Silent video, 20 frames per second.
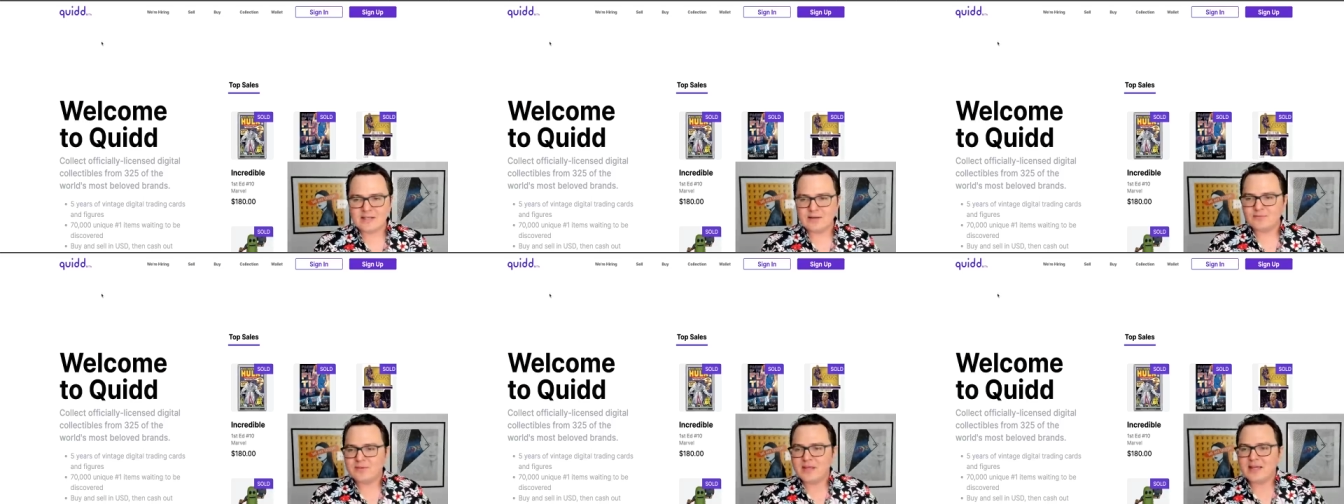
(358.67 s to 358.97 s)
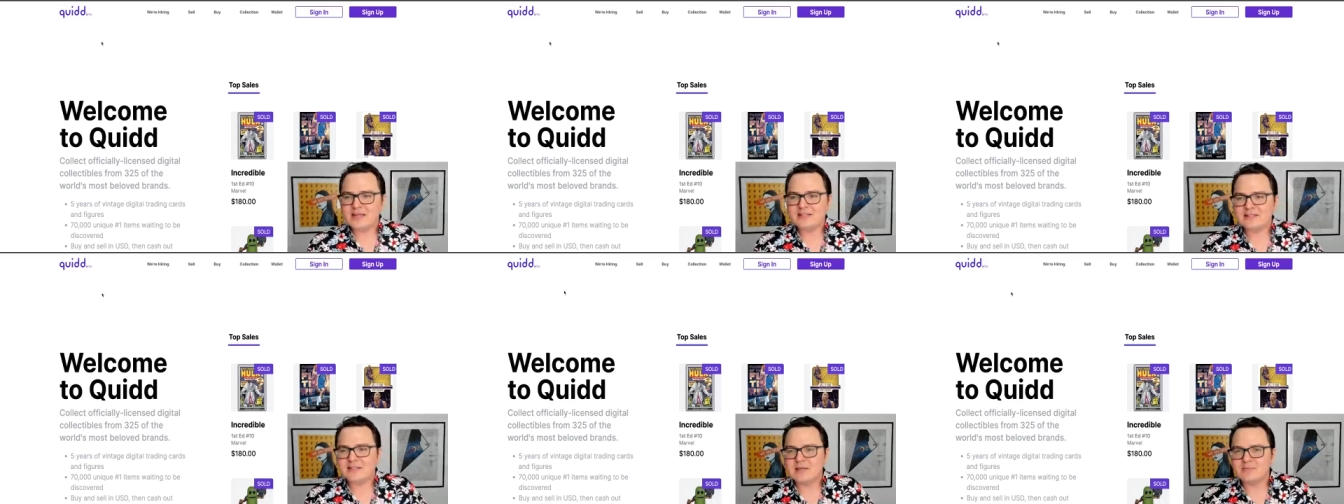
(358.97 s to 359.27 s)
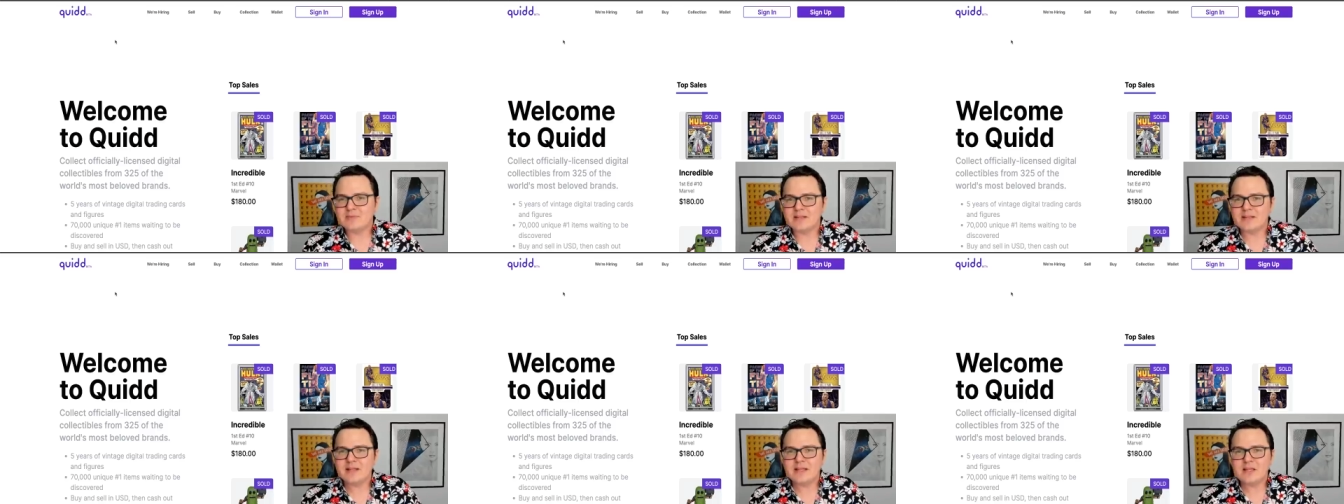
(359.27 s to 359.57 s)
if that is
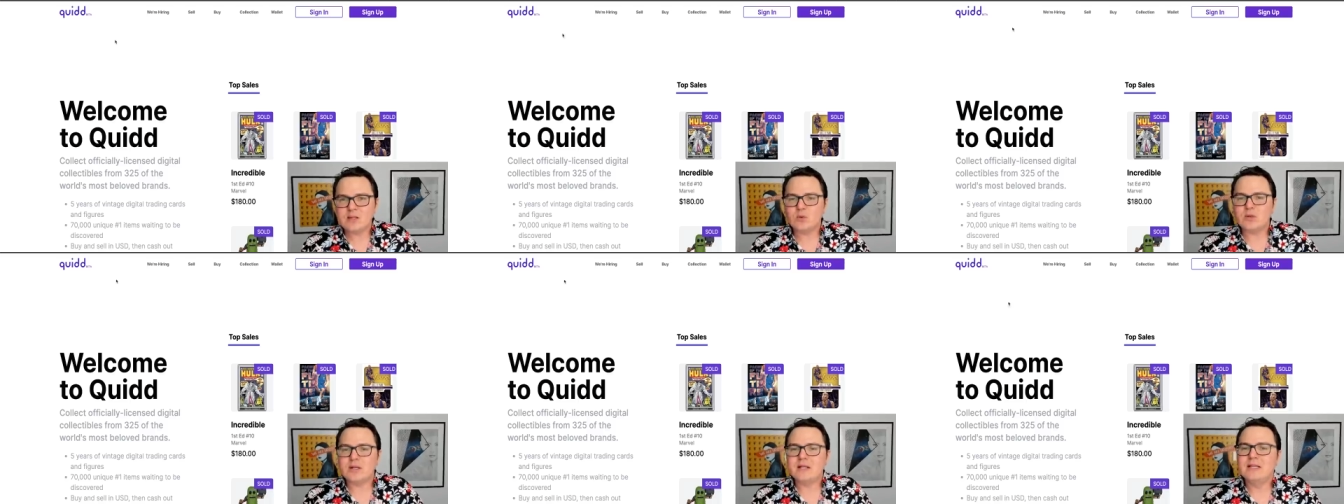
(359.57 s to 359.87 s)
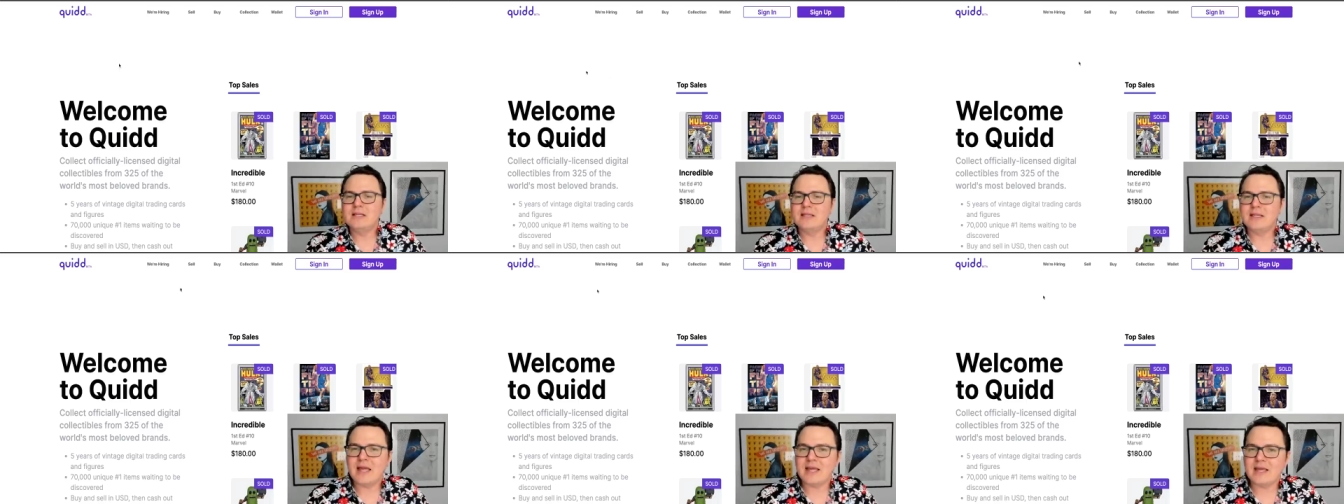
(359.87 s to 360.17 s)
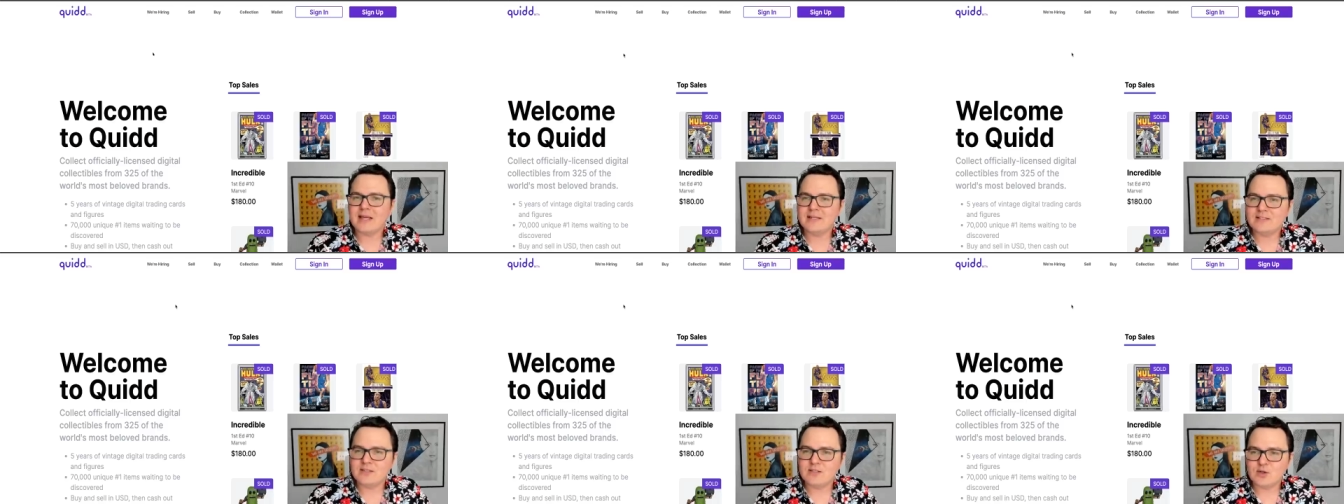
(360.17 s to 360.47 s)
something that you would
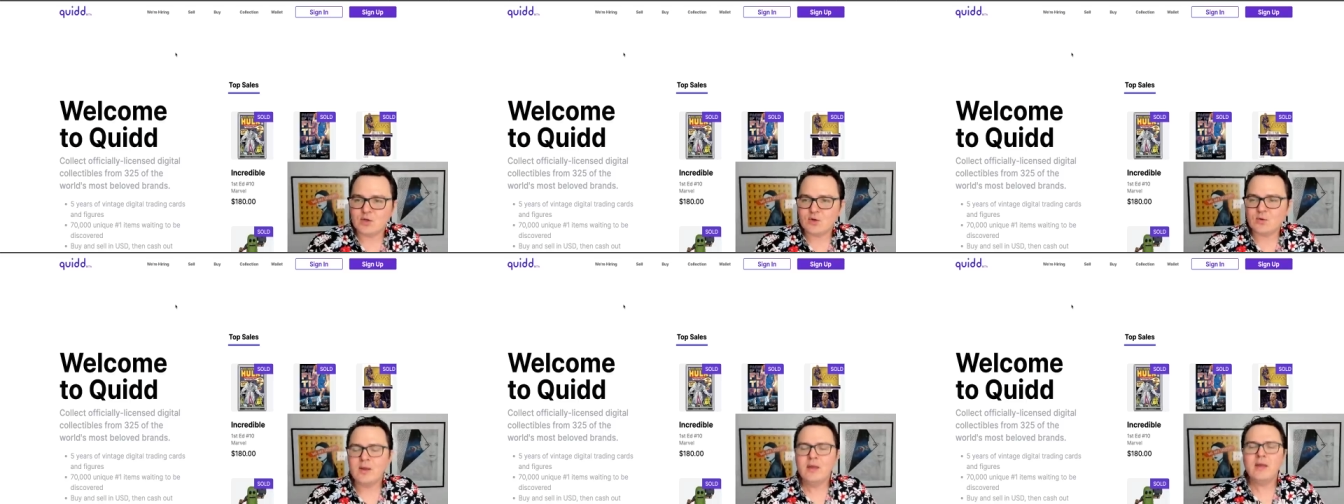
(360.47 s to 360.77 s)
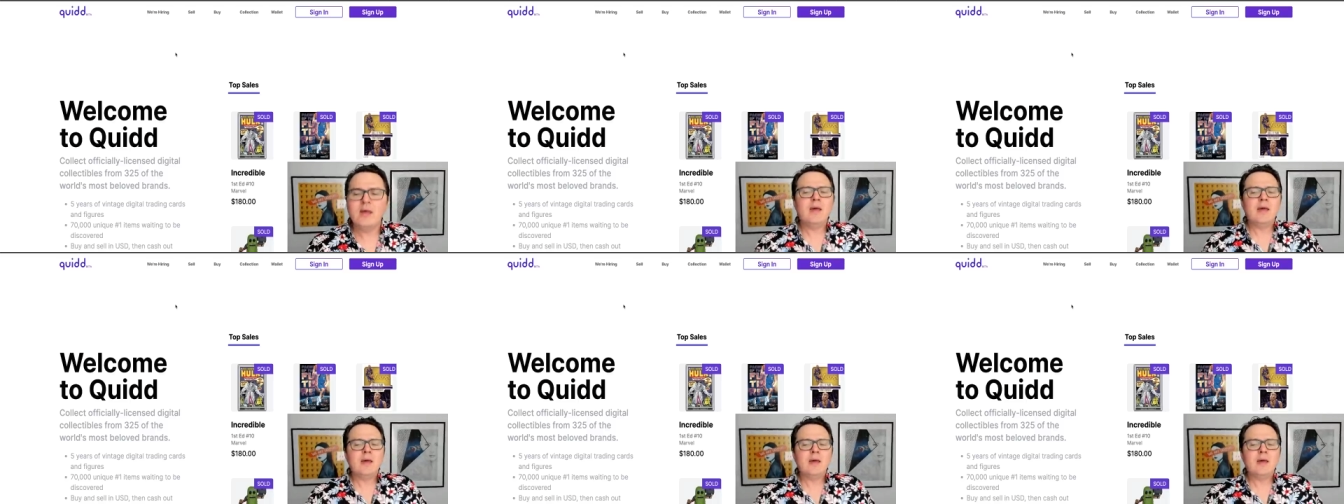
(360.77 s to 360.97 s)
like to do.